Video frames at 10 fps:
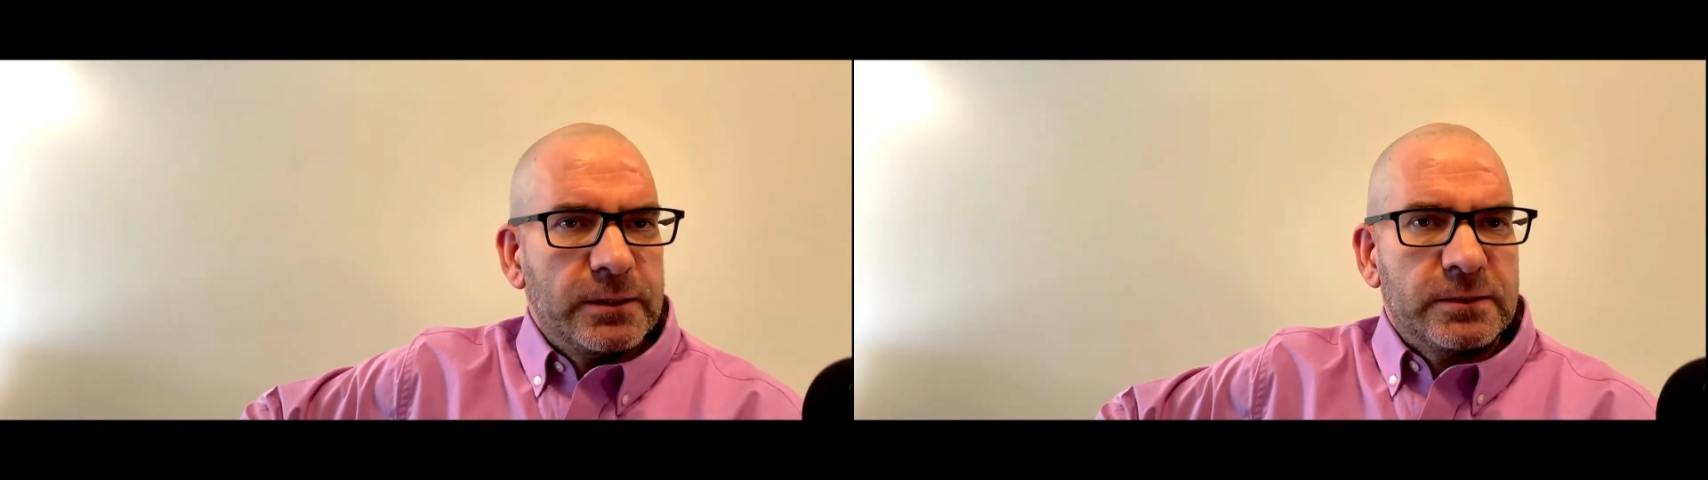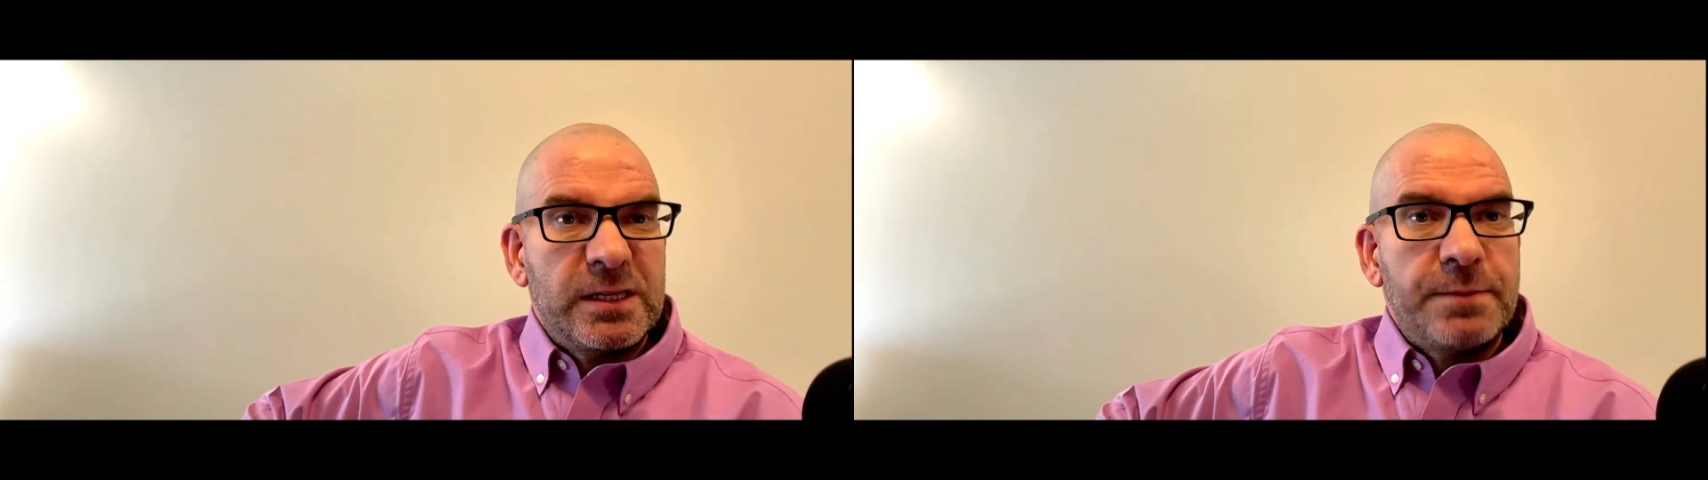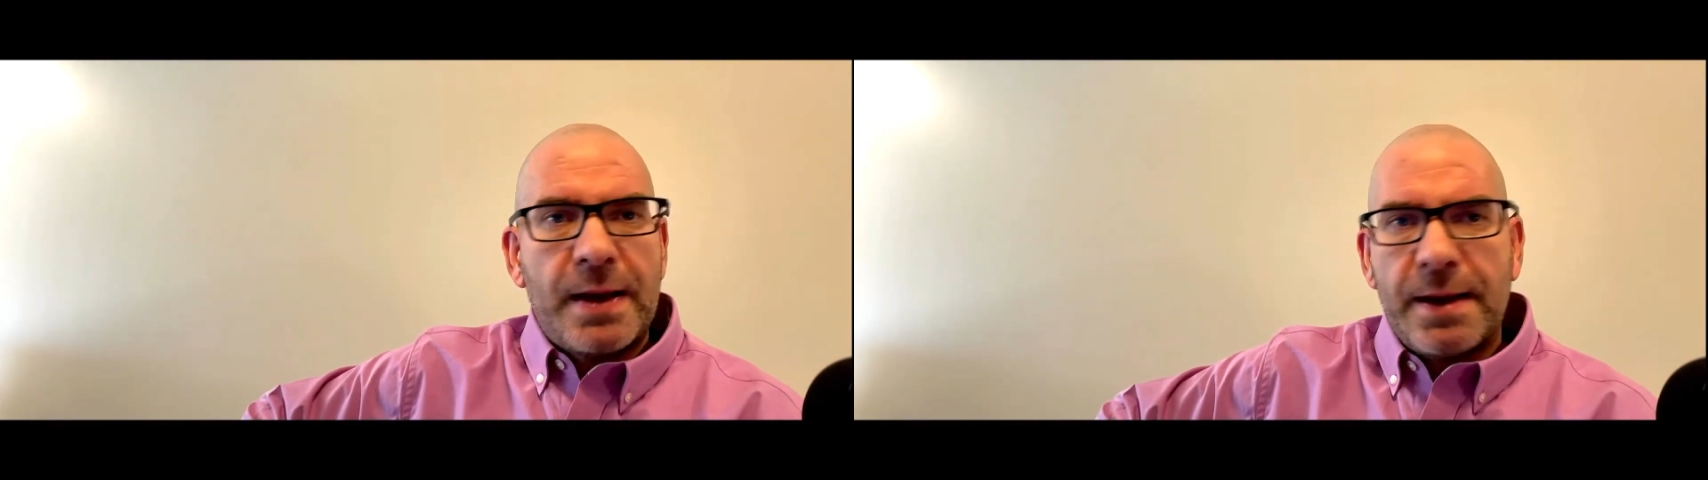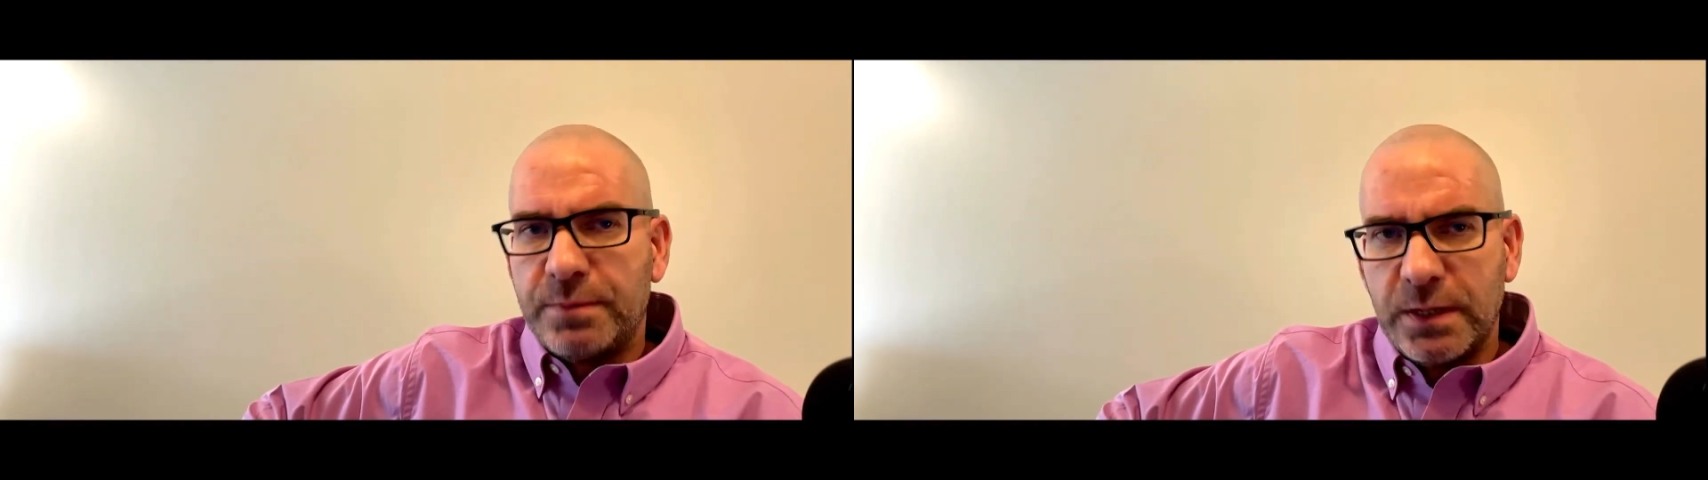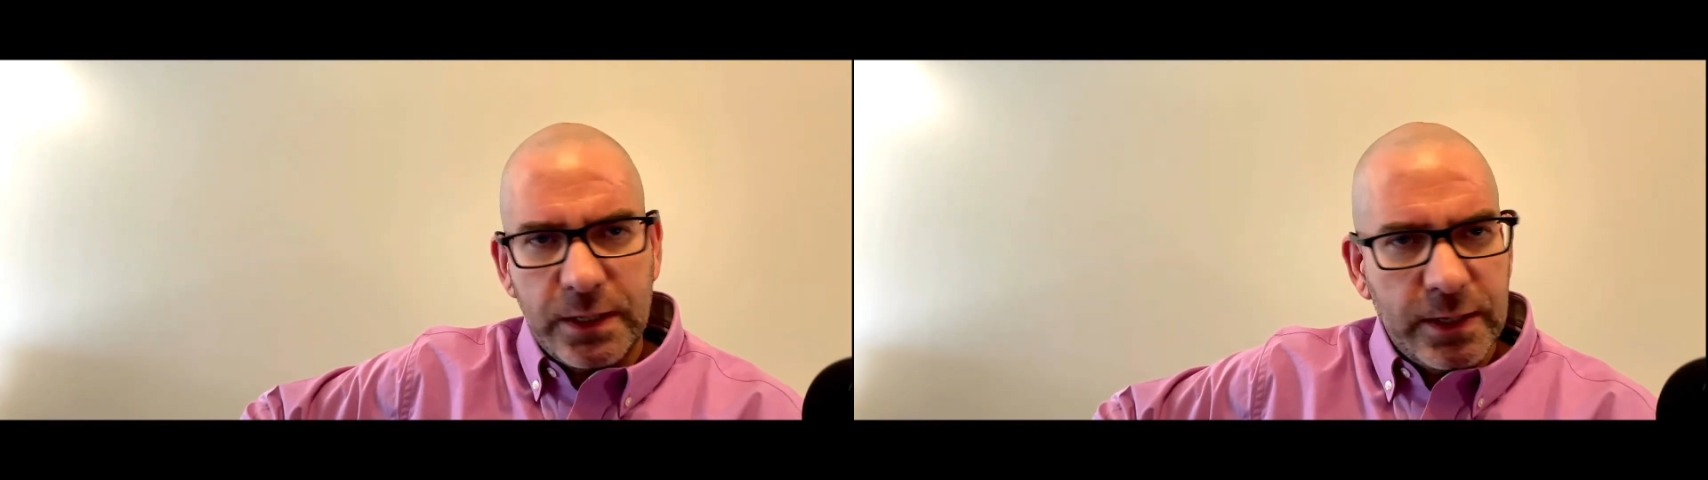sleep
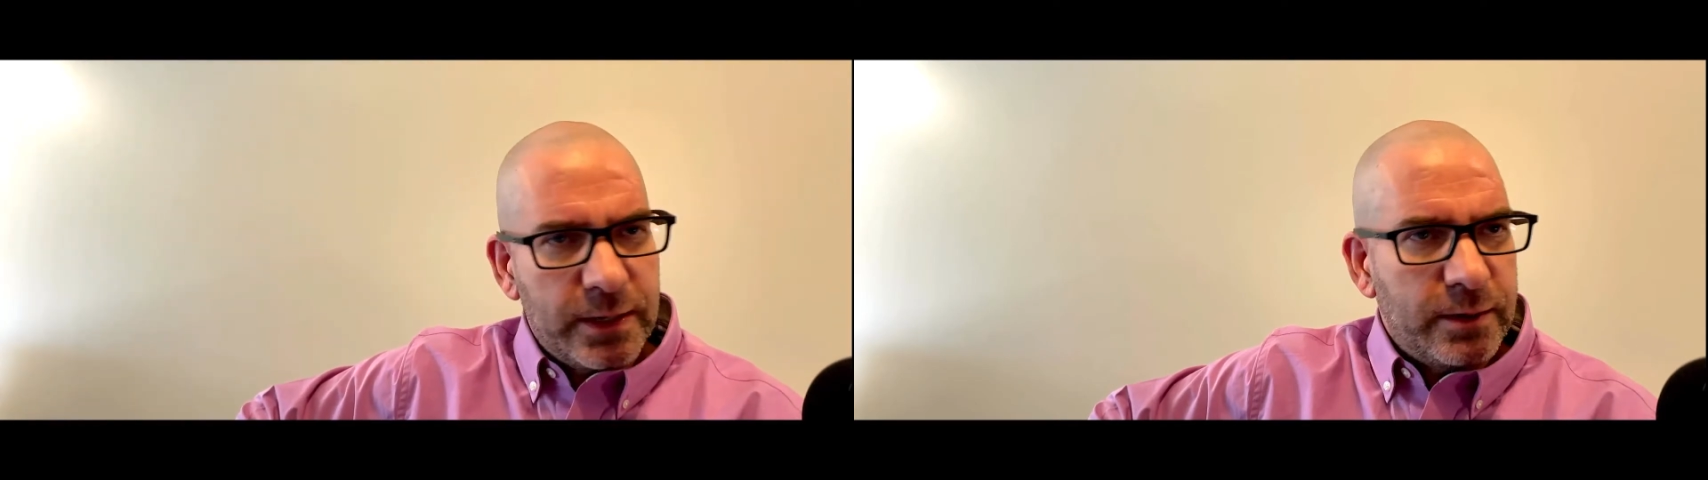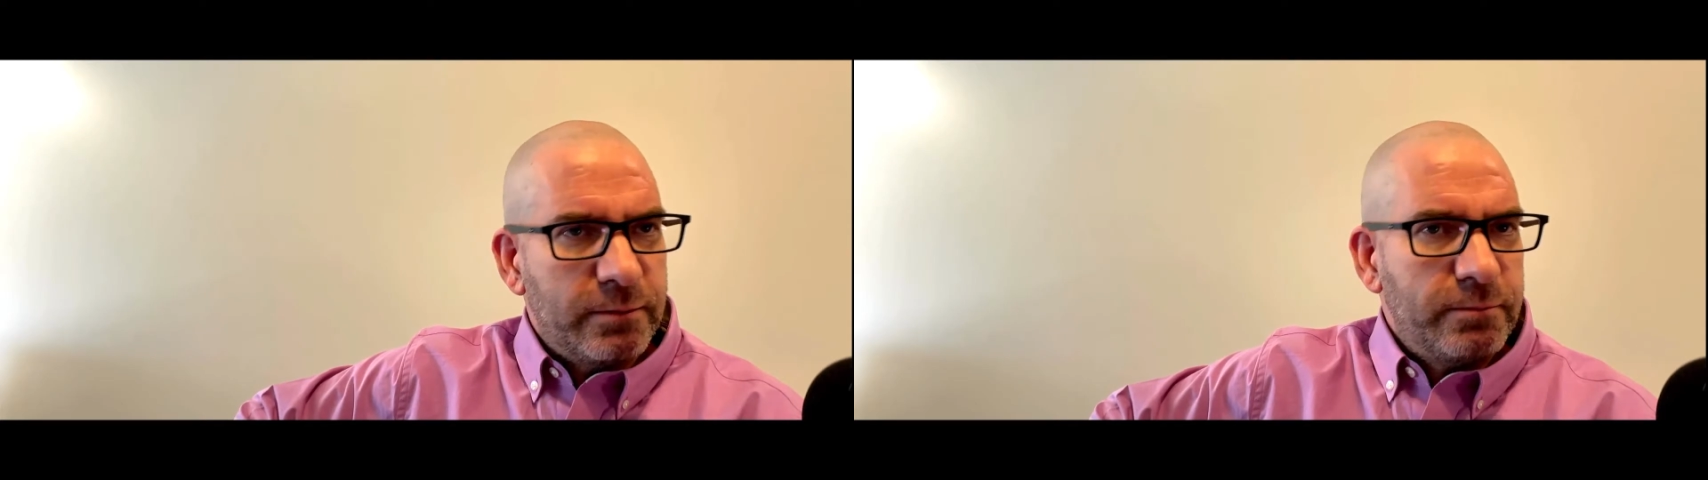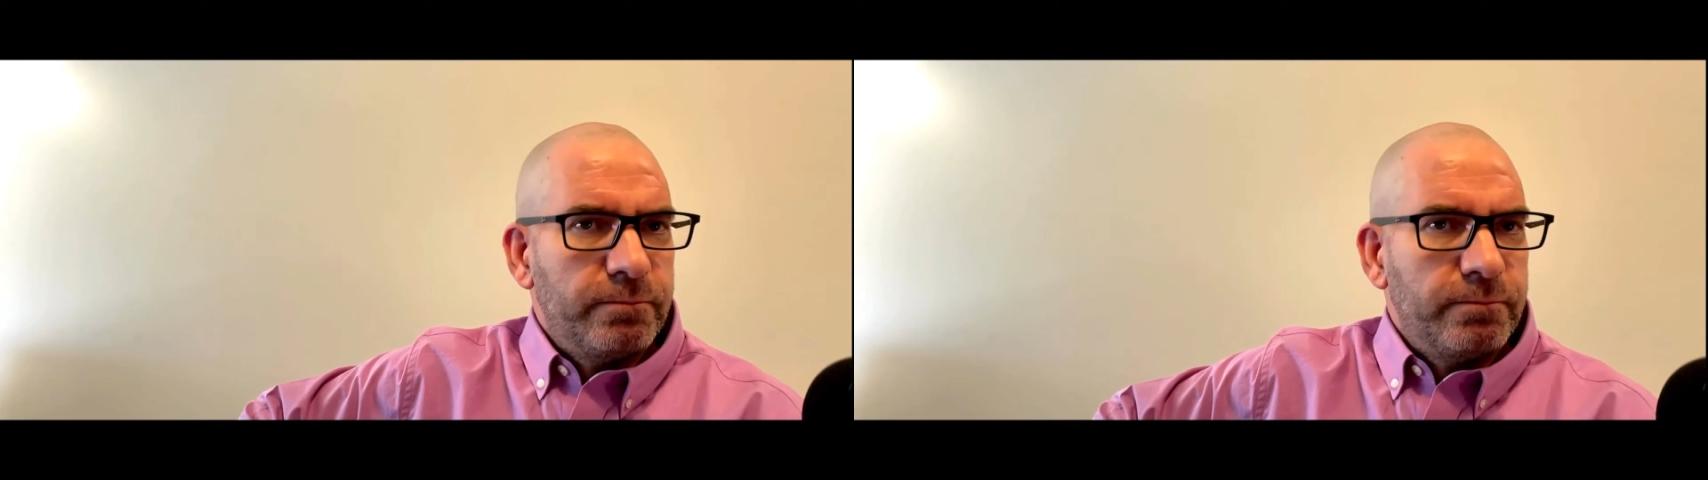apnea,